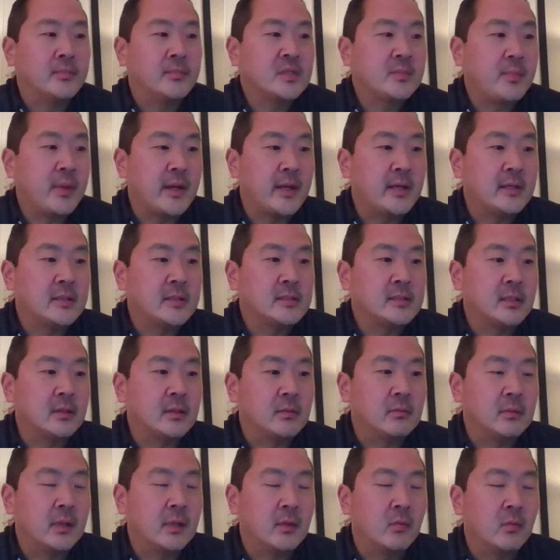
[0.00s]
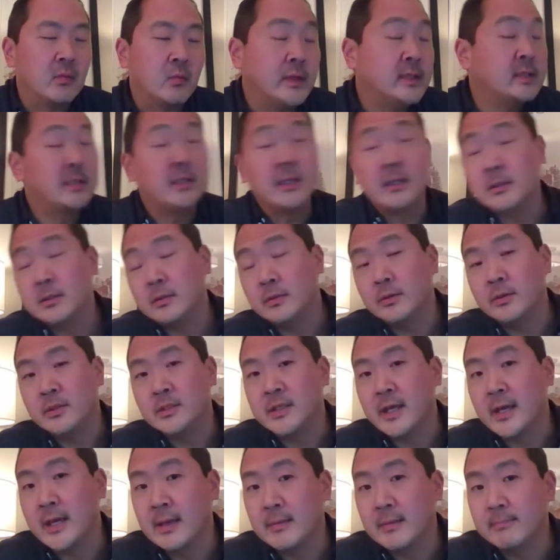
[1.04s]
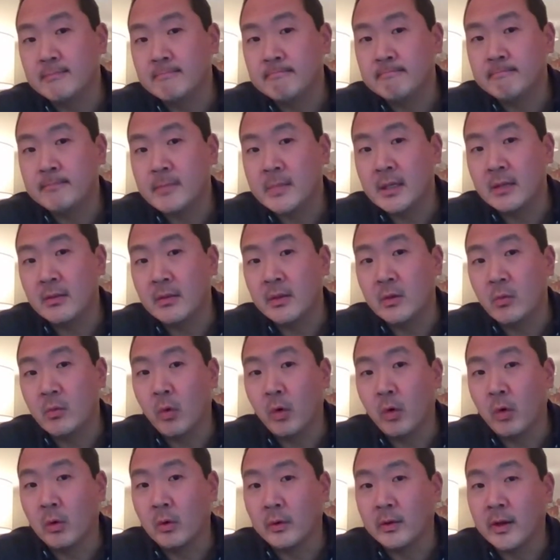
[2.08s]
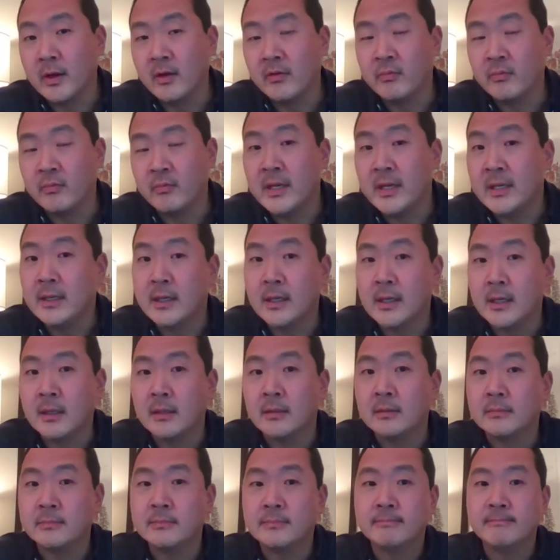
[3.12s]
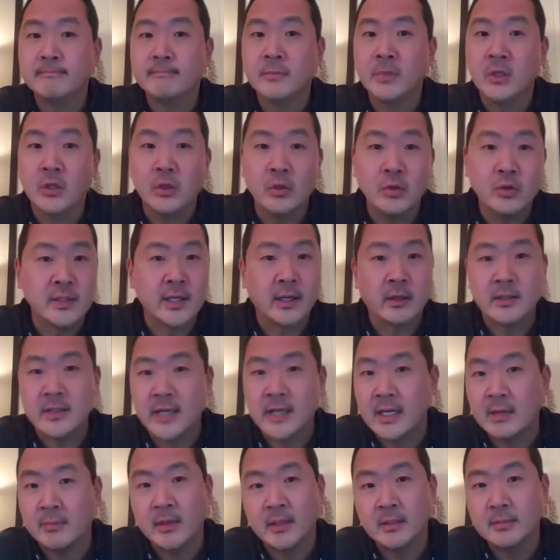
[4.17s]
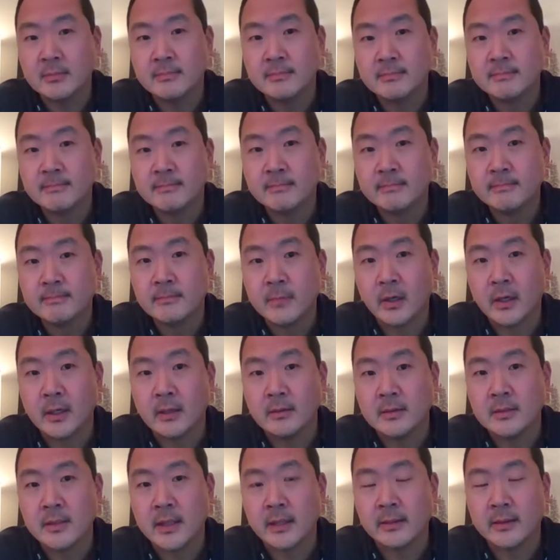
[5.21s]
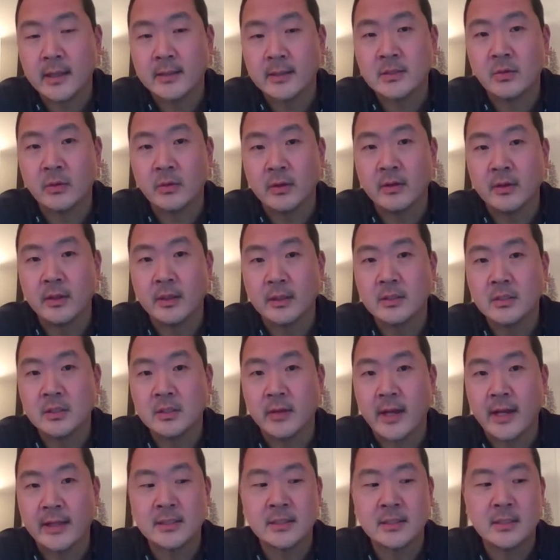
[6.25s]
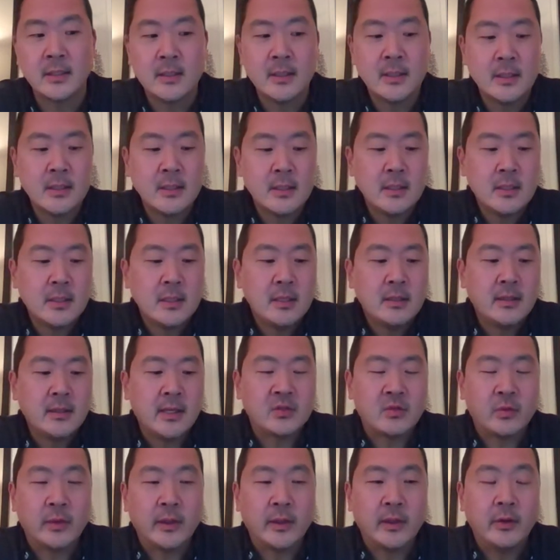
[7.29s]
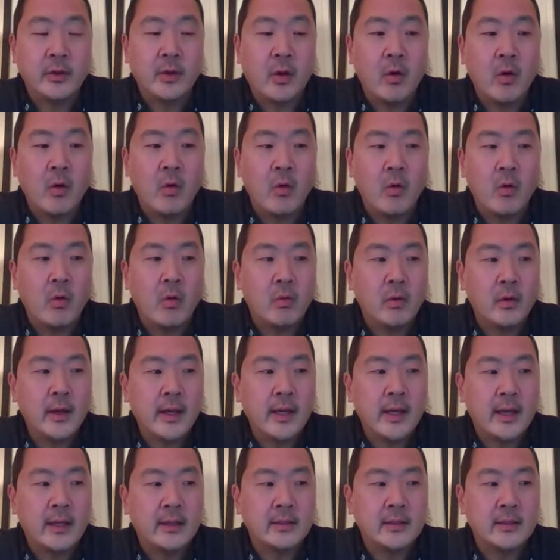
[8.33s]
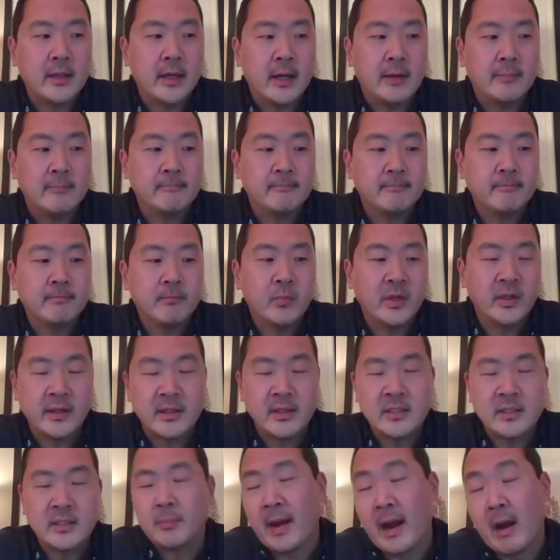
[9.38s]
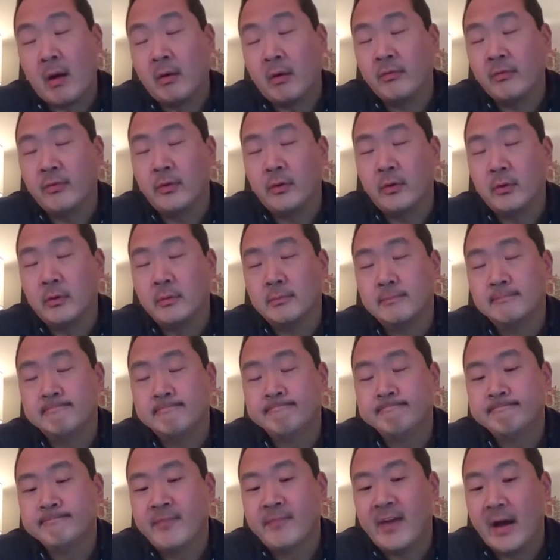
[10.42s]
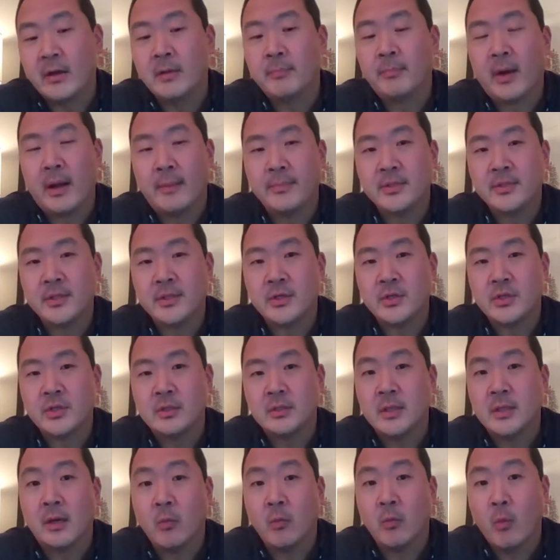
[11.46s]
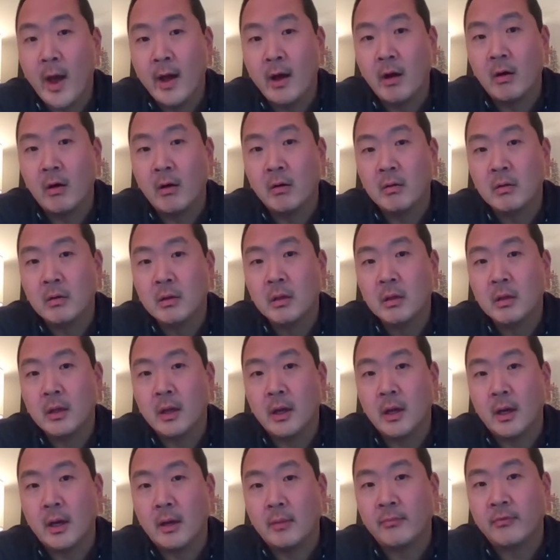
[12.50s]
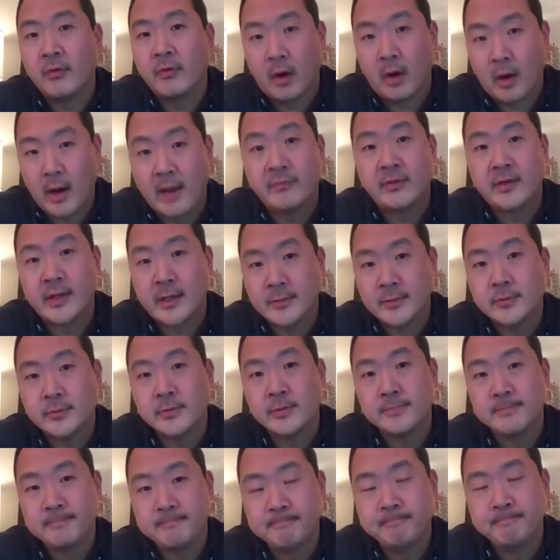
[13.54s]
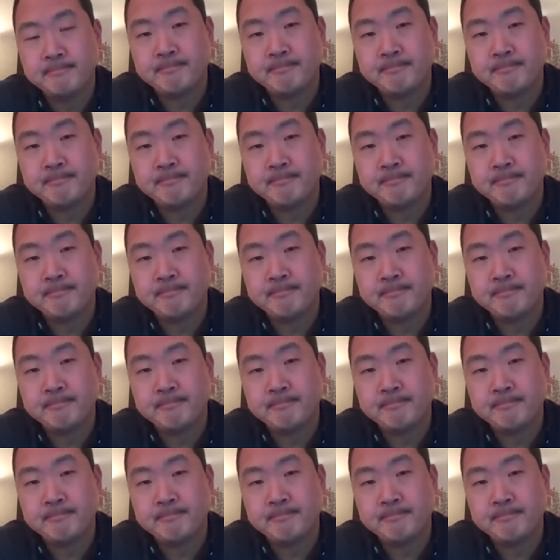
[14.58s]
space, and we seek to do the same in the world of media, news, entertainment. Right, that sort of thing. So that's really the goal, and we think it's a powerful value proposition done well for our advertisers.